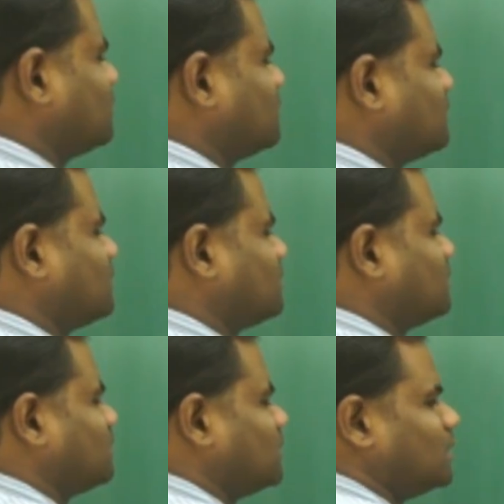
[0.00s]

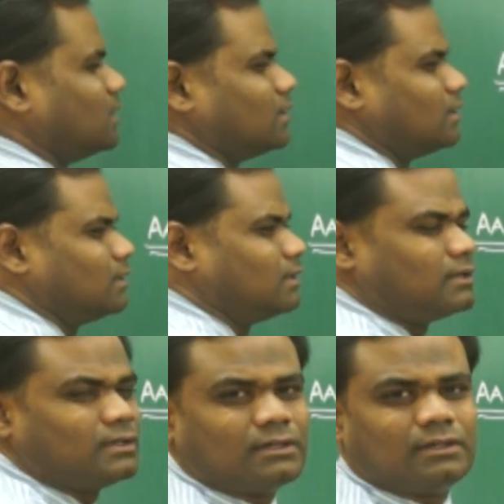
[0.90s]

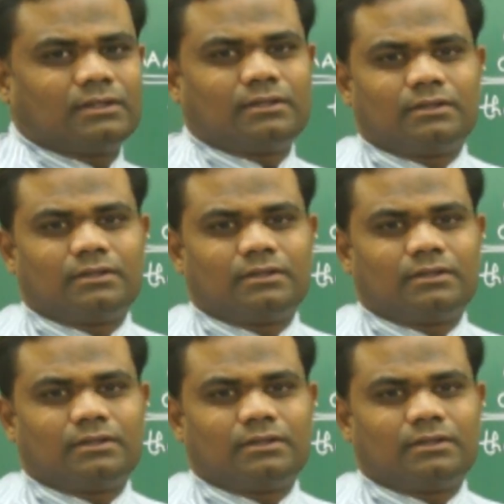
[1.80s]
Nobody speaks.